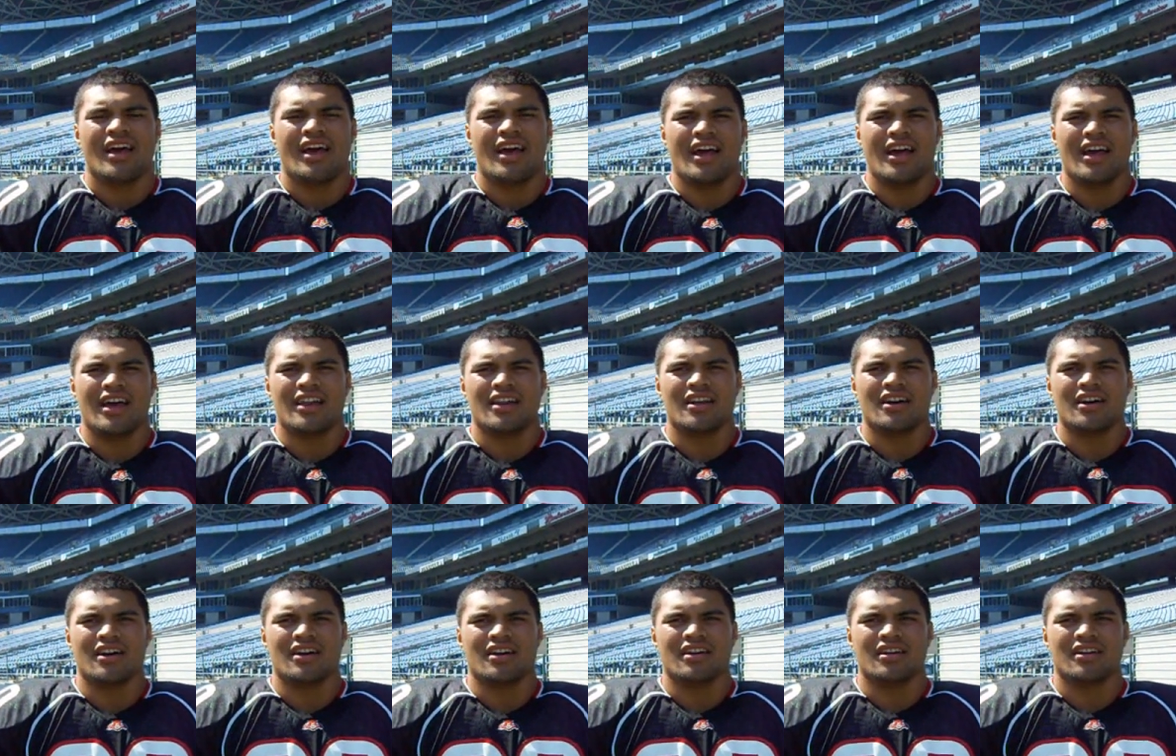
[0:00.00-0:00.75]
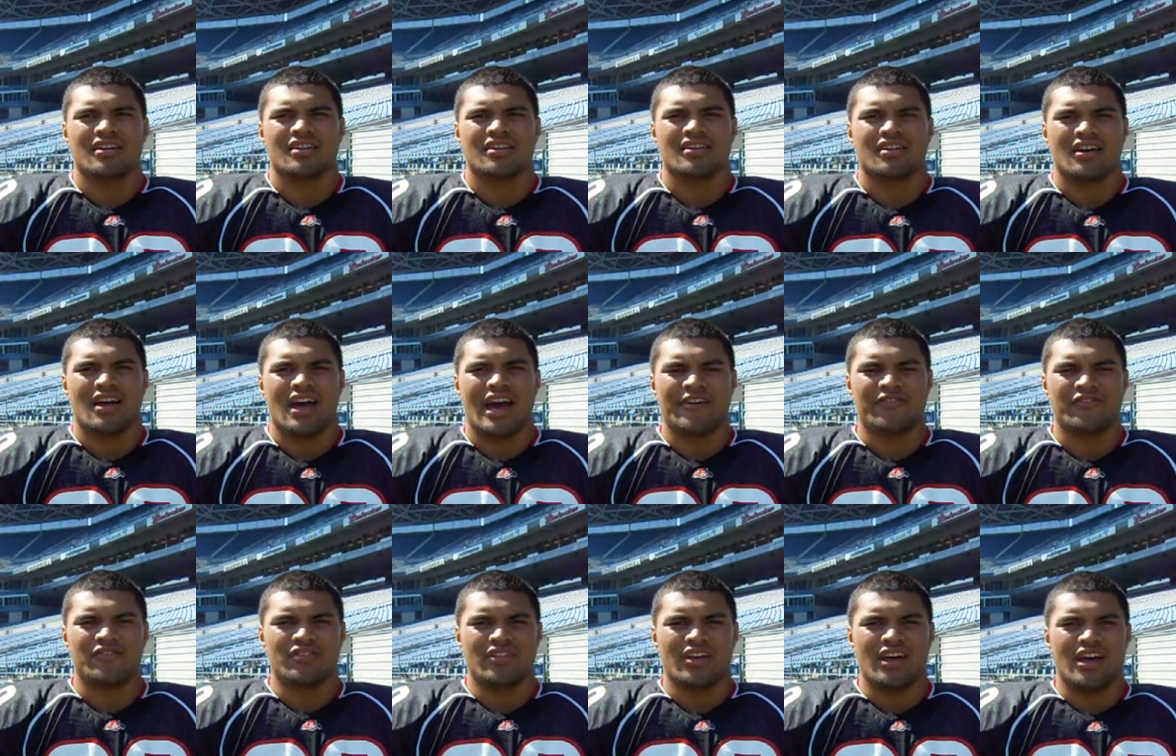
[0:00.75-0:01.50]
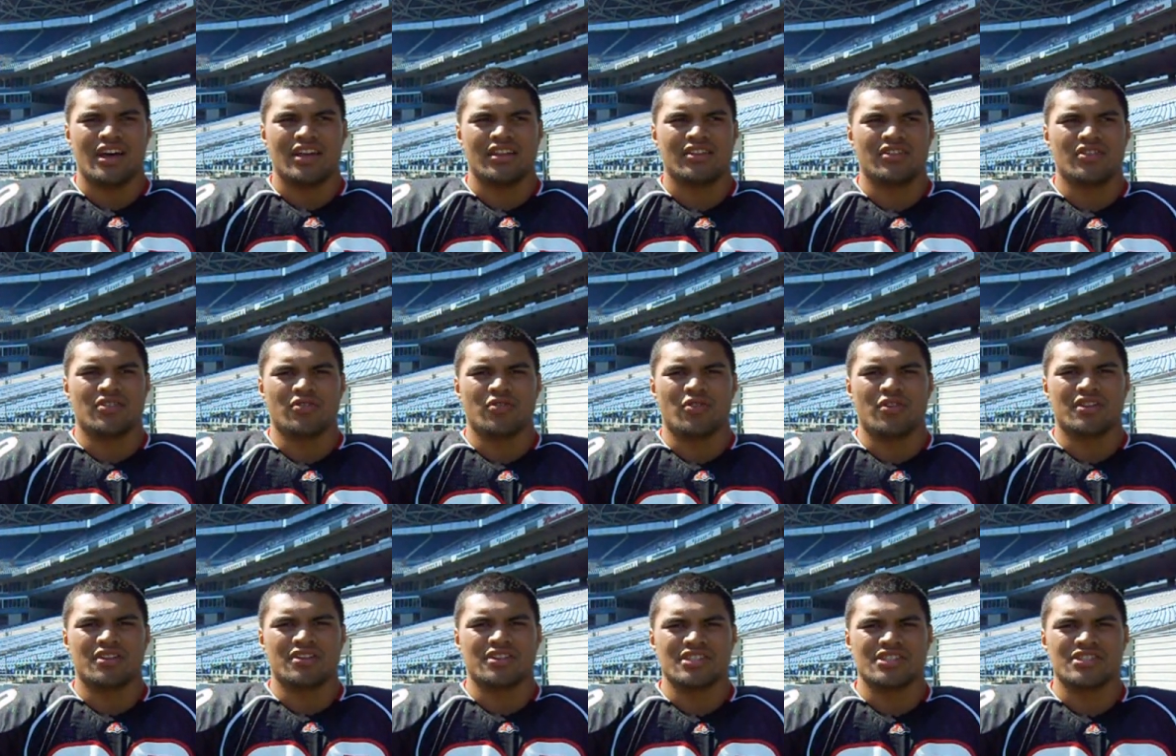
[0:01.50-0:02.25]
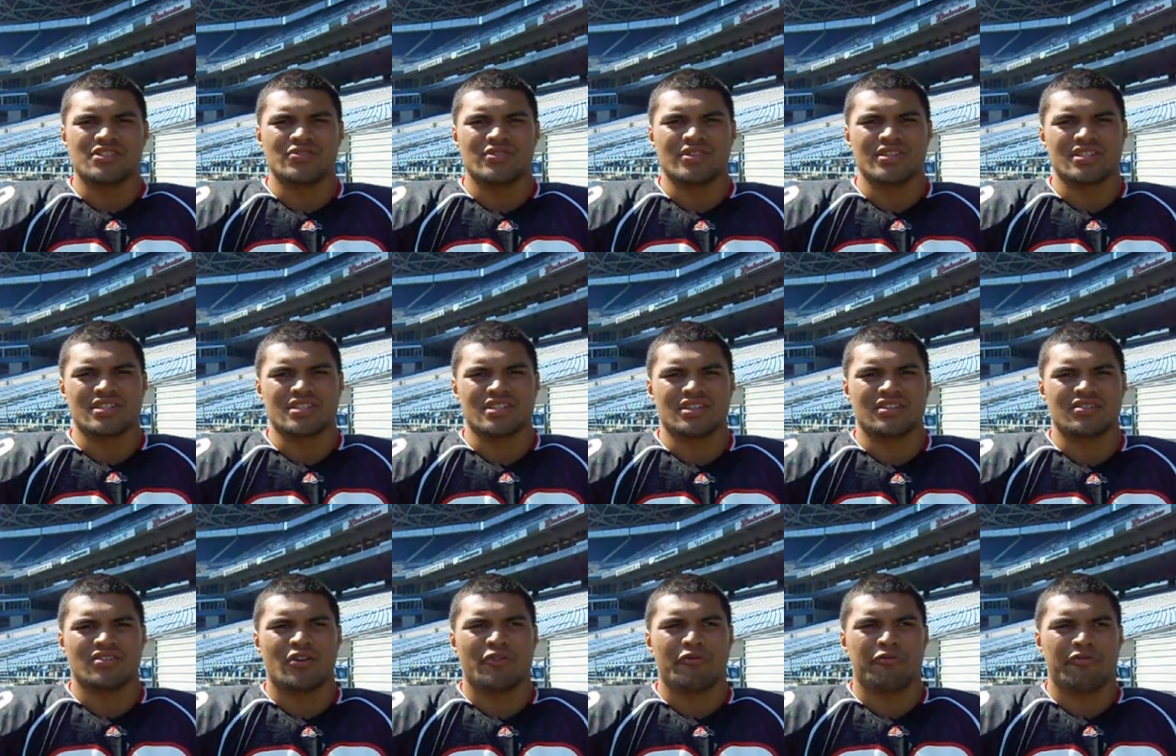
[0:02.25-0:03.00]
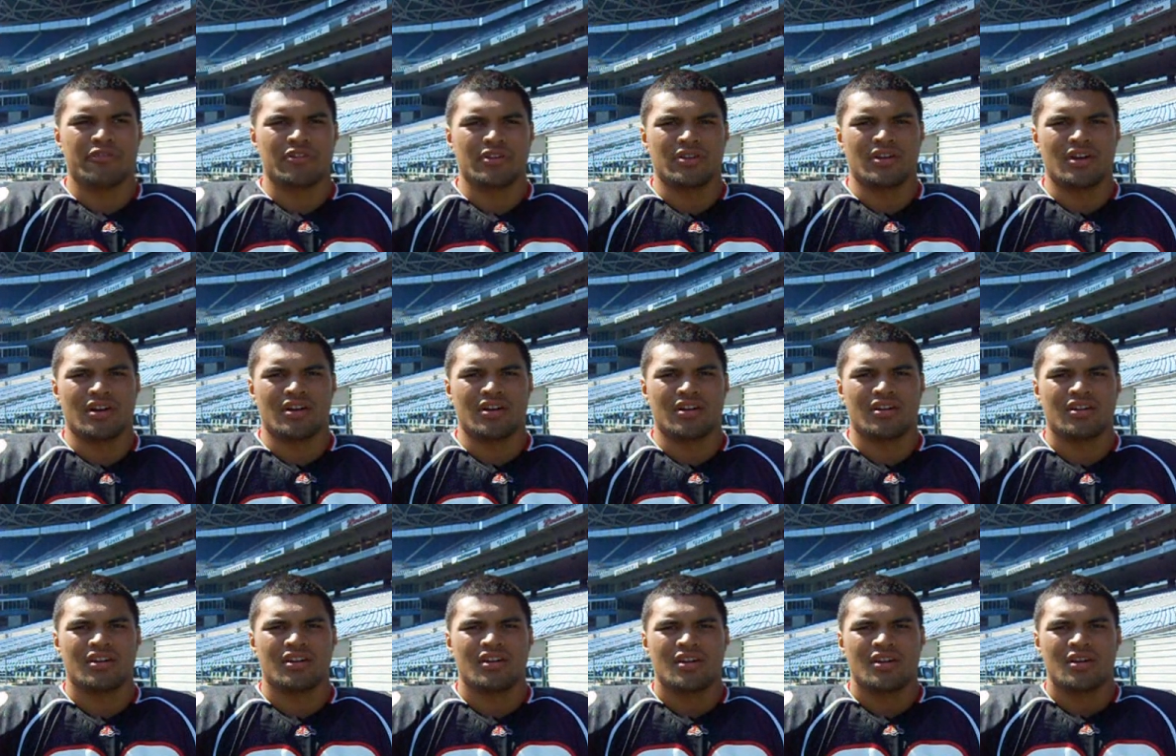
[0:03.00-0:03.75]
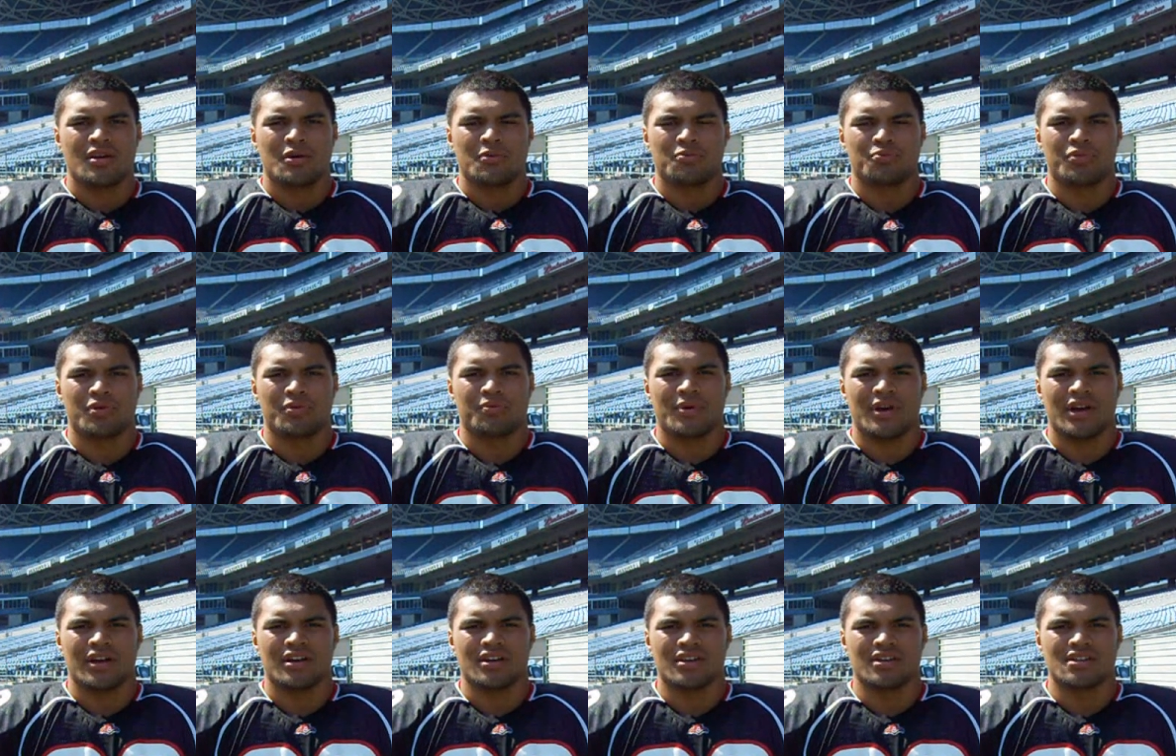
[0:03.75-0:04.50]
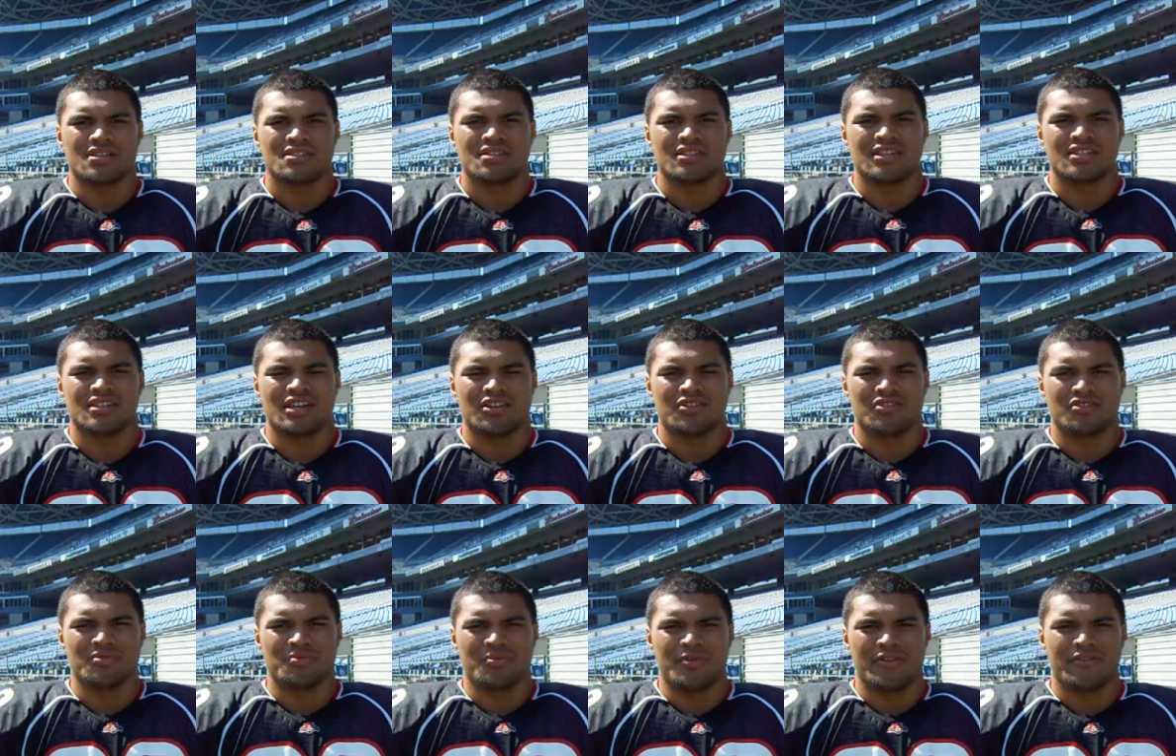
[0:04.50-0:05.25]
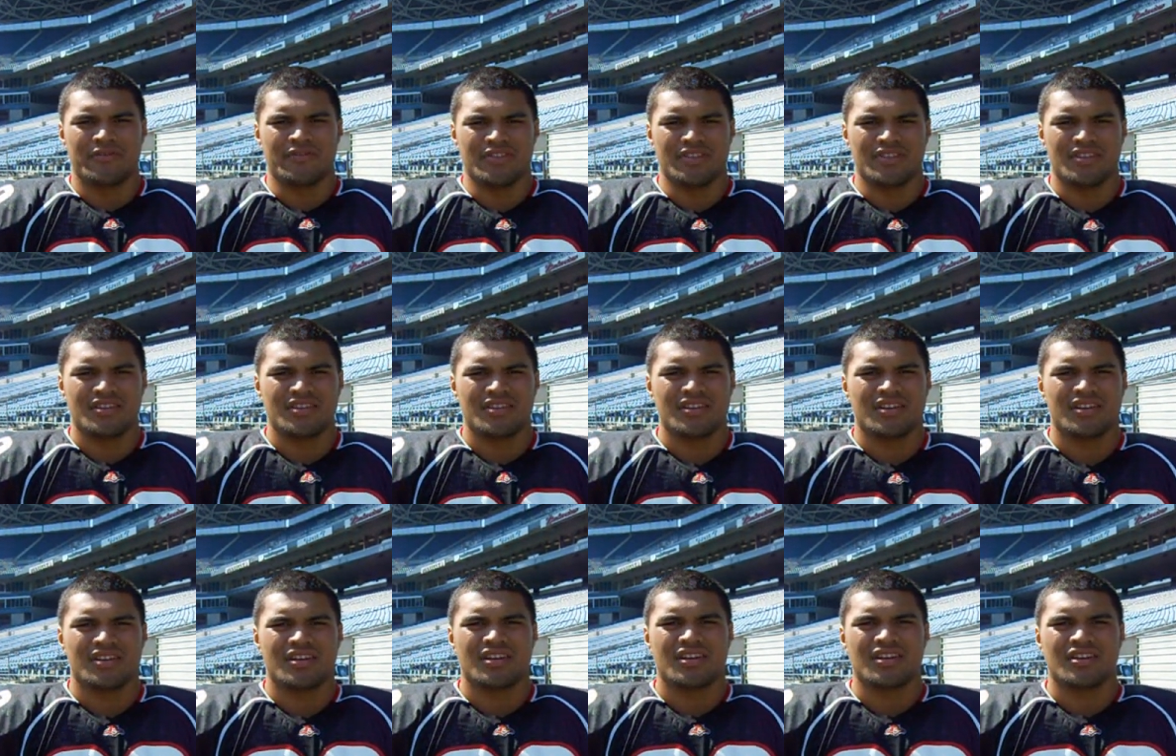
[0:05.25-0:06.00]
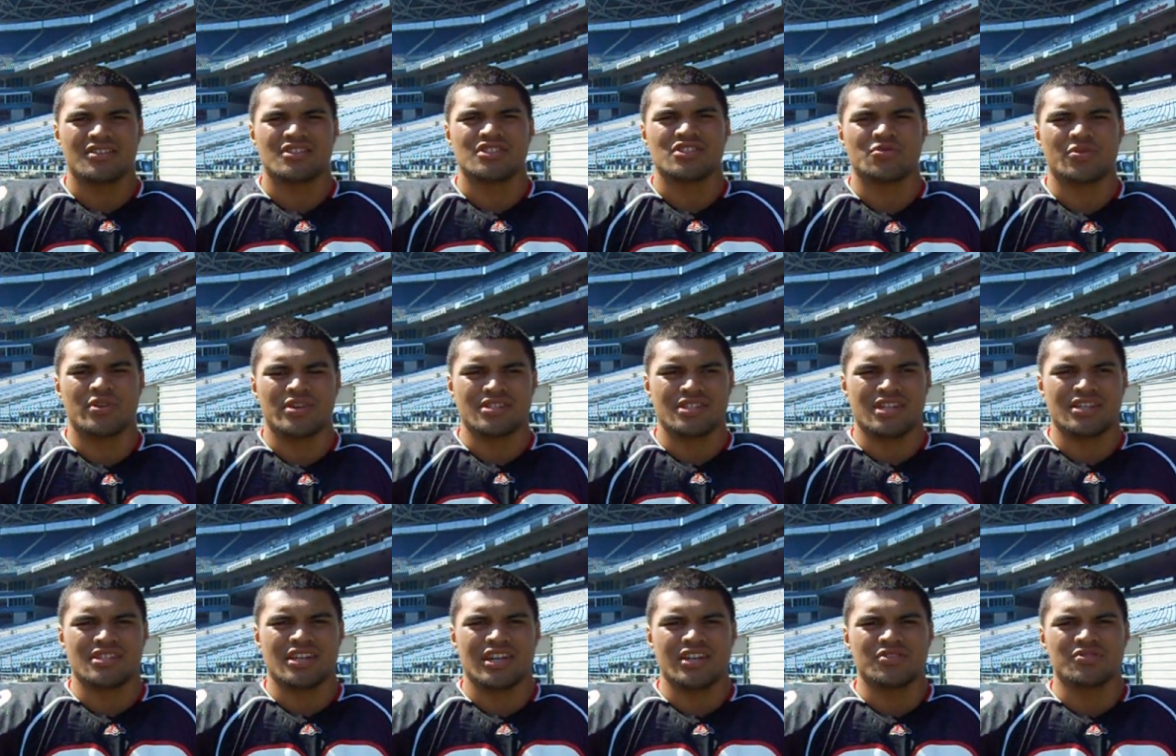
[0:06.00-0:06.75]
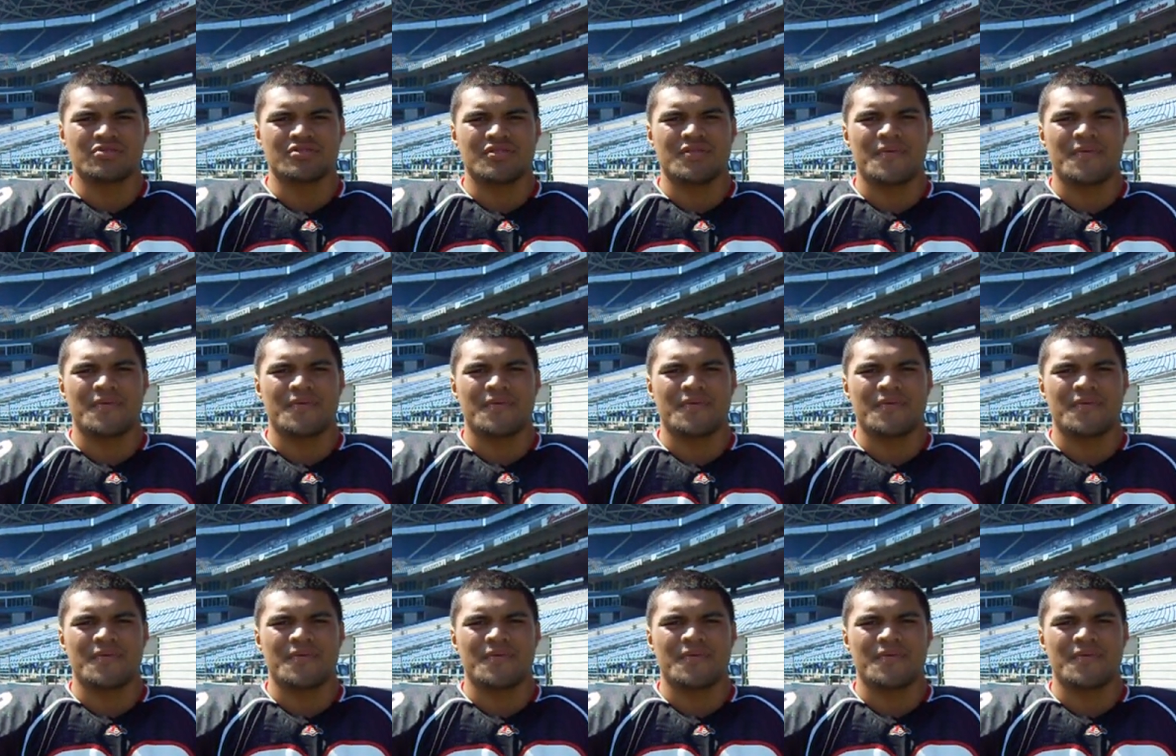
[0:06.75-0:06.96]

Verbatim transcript: and uh, after that, you know, going to districts and hopefully uh, bring back a state title to Murphy, to a state title.